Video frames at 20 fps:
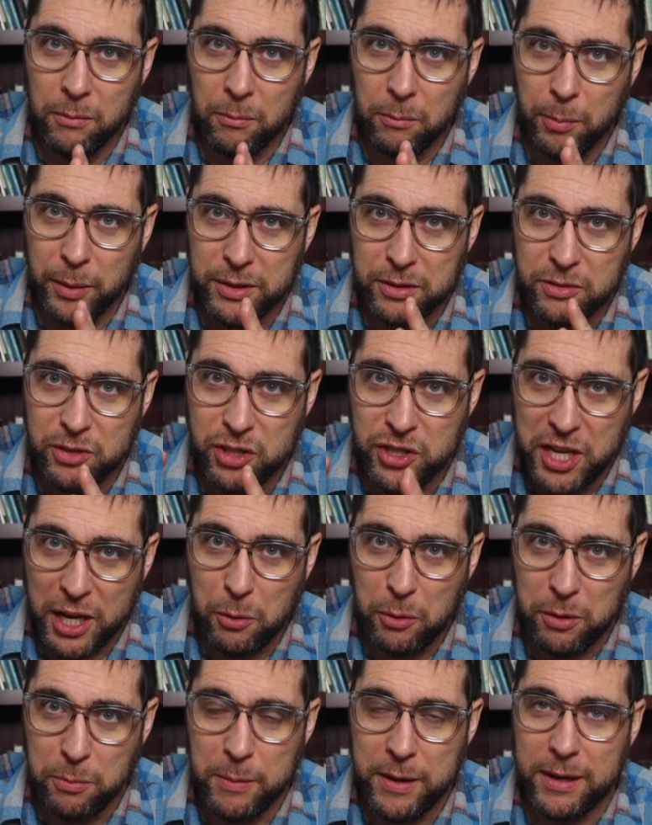but
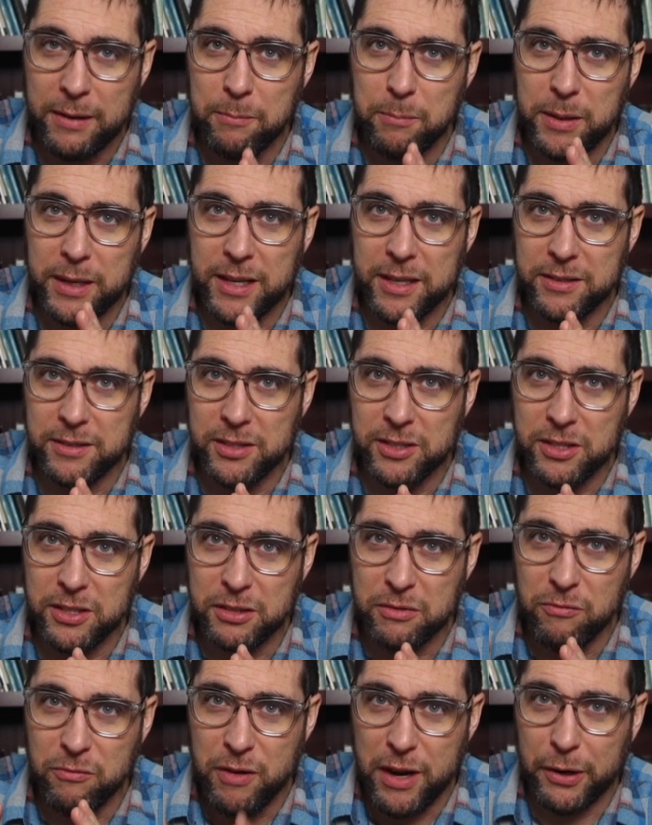stick with me because this
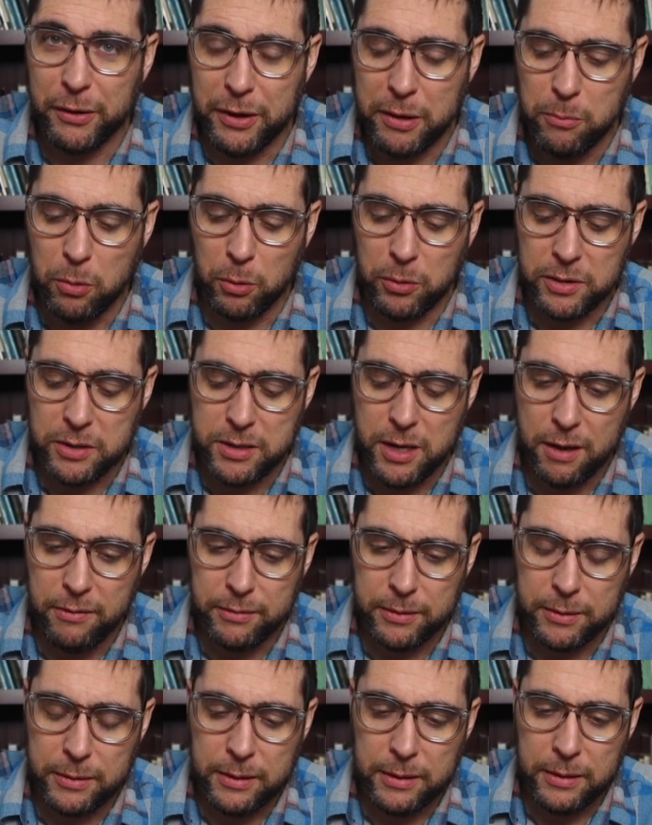is very important stuff.
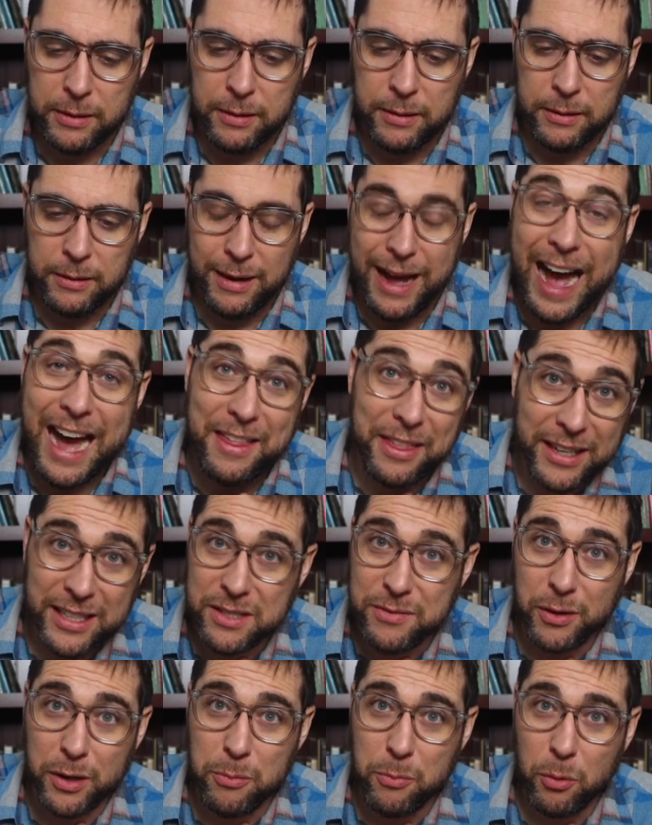I think
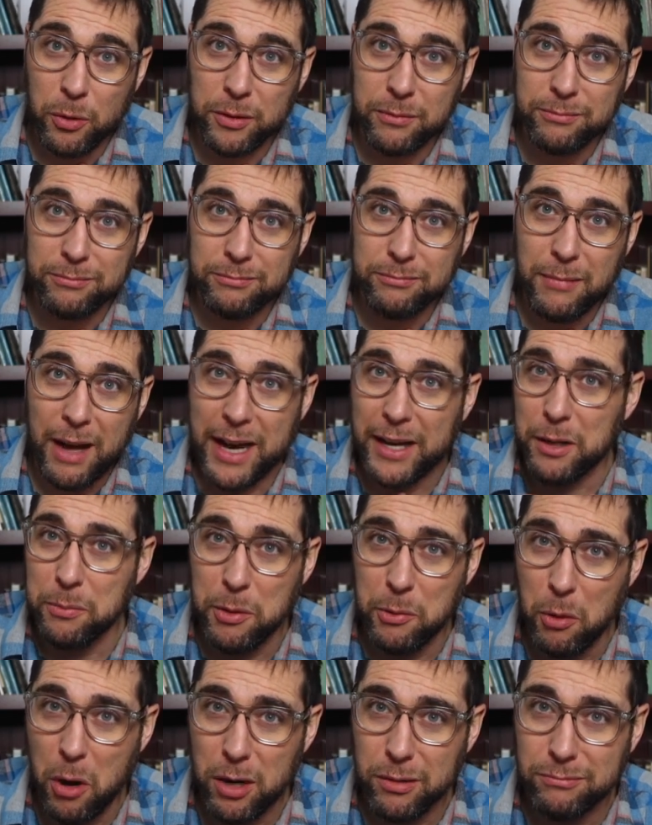it's very important. I
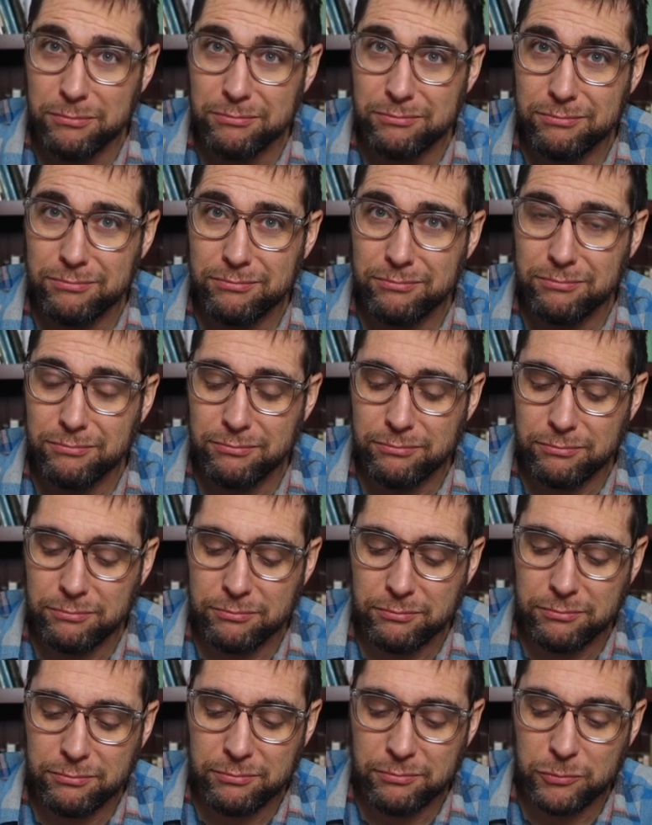could be wrong.
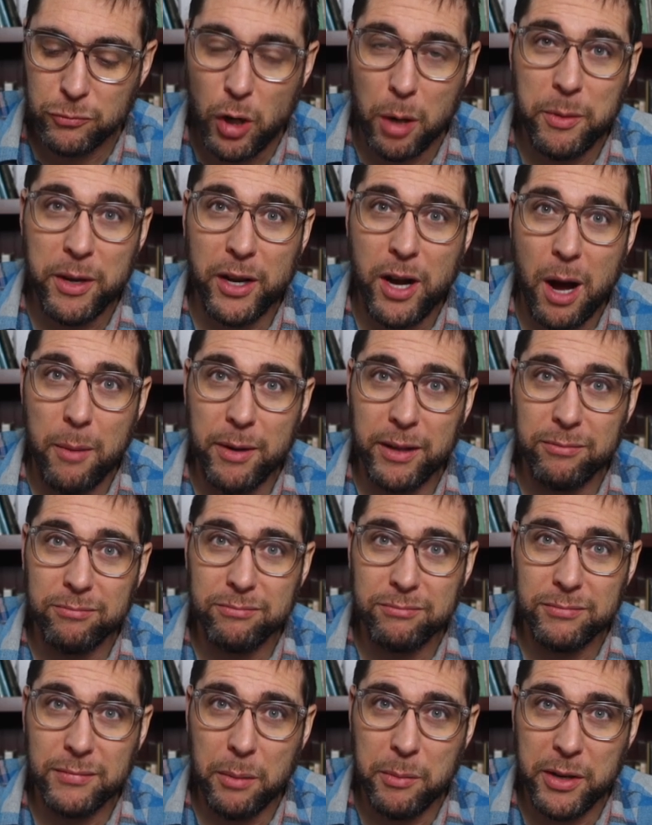Drop me a comment.
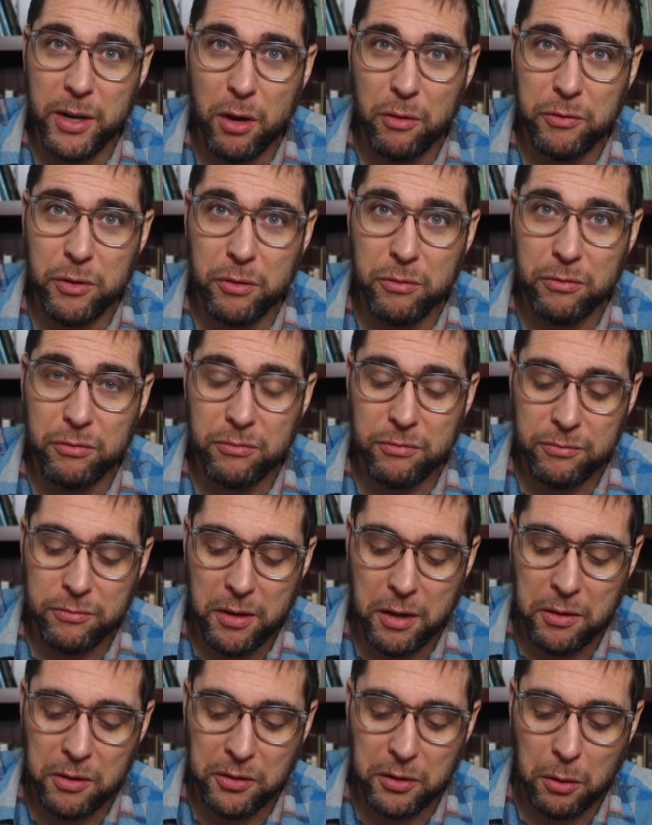Let me know if you've
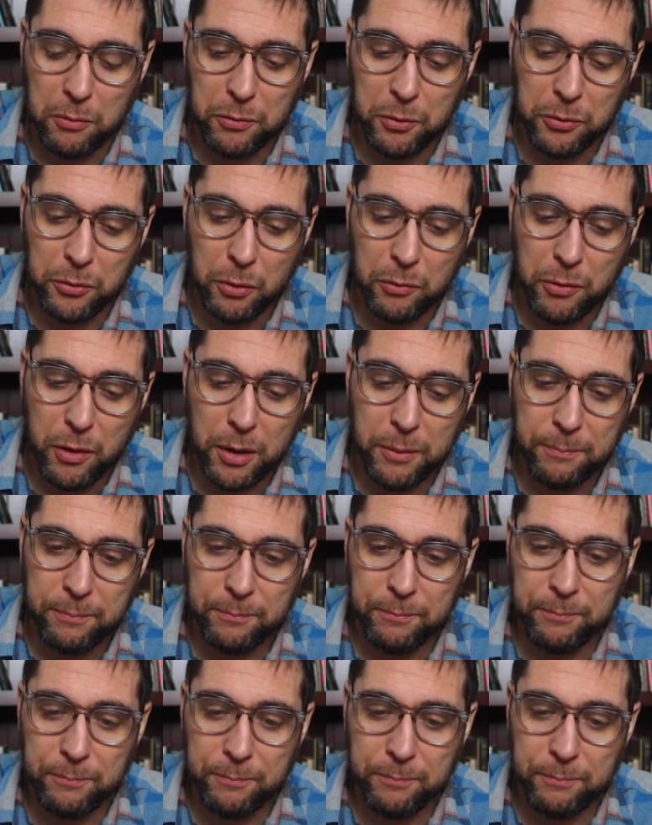found this helpful so far